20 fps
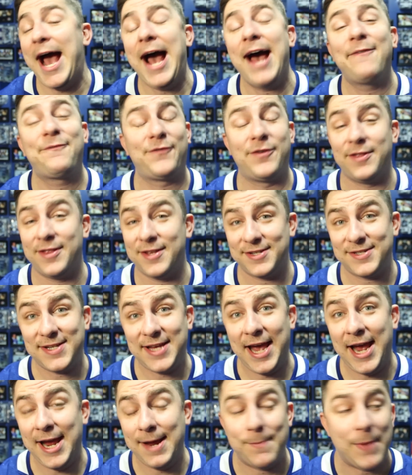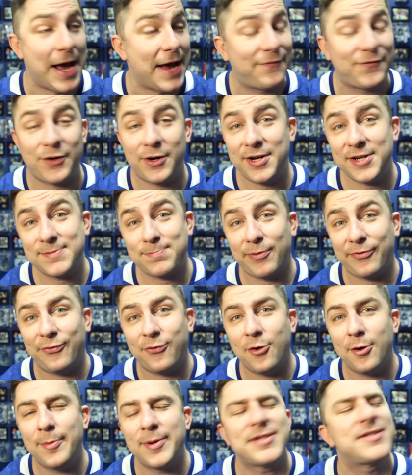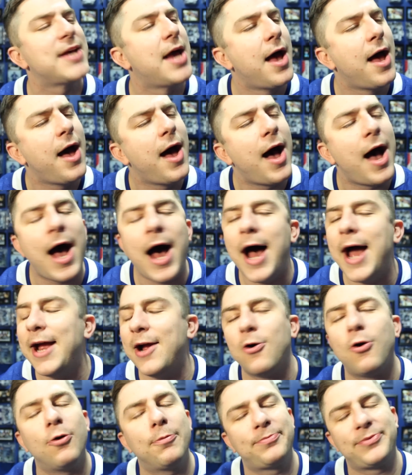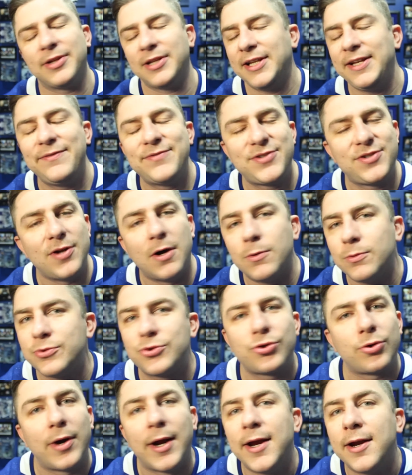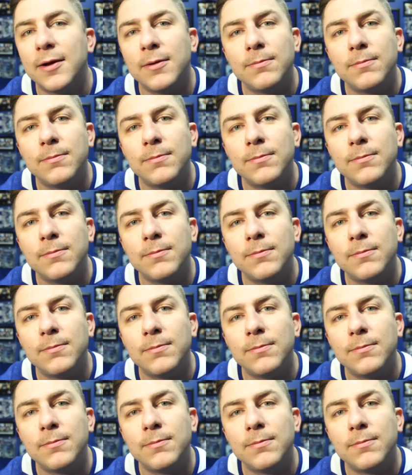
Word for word: after this game, after his performance, I hope the Leafs don't trade